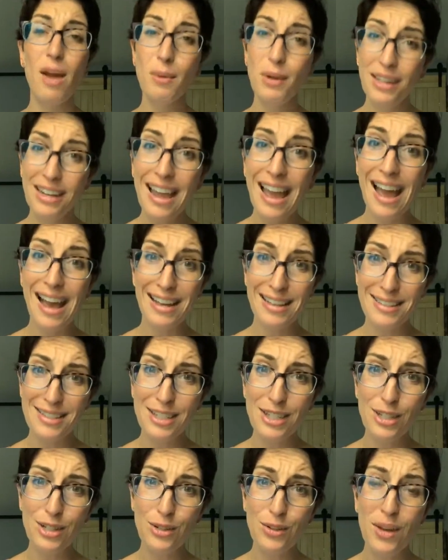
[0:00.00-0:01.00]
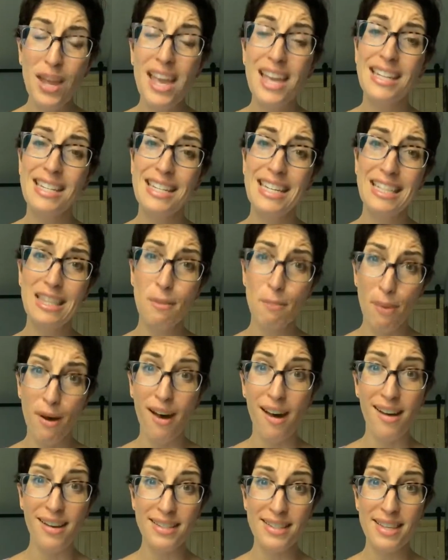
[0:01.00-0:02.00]
I'm going to ask you to hit the
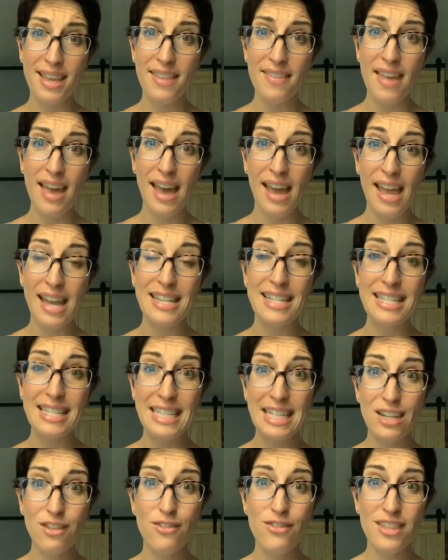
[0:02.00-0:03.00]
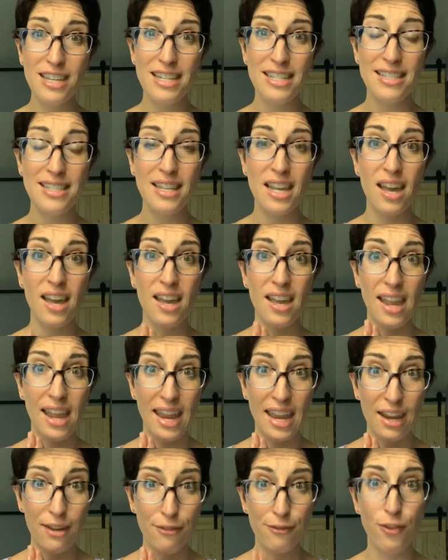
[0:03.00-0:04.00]
pause on that and to give this
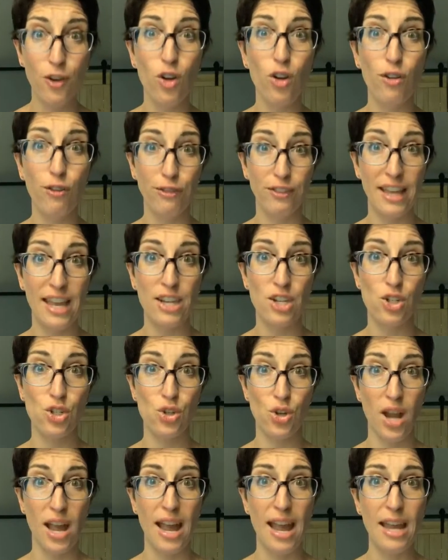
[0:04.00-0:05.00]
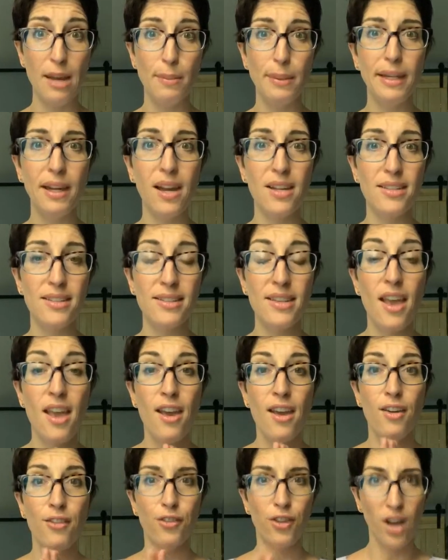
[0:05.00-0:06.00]
a full-fledged try, because
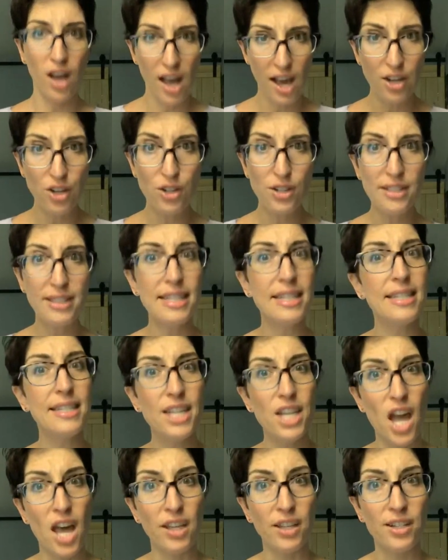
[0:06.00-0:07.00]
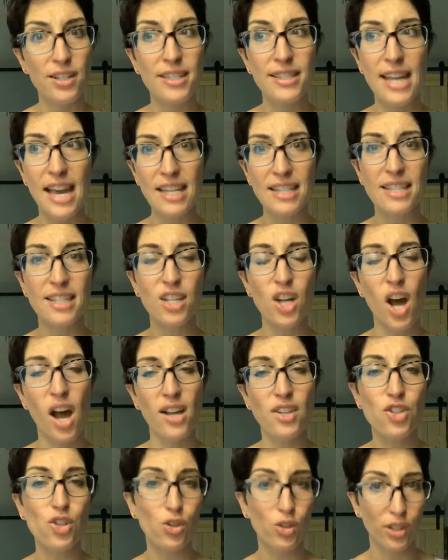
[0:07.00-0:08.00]
for $160, that's the
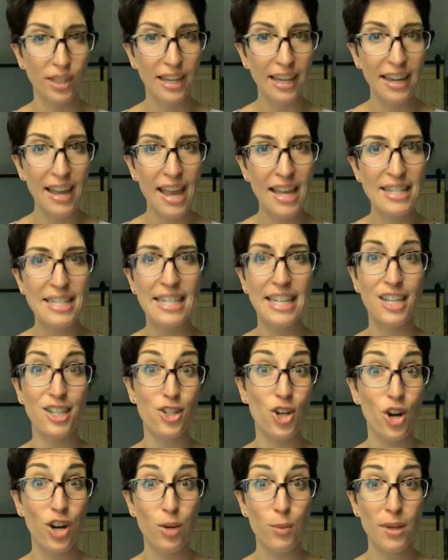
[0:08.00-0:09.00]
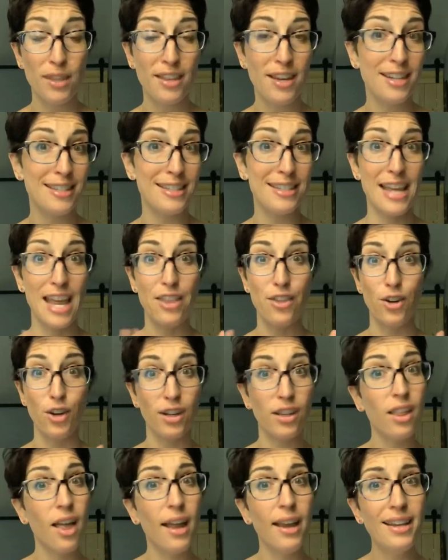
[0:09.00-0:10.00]
cost you're looking at to get started with us as either a
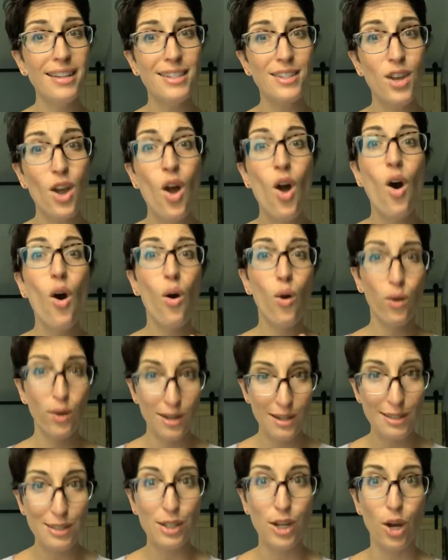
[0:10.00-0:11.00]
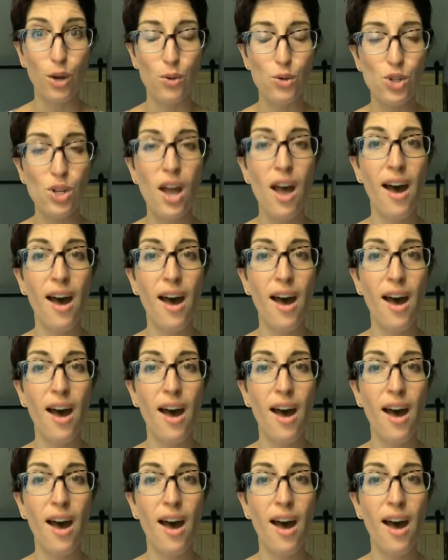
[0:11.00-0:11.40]
client or as a coach.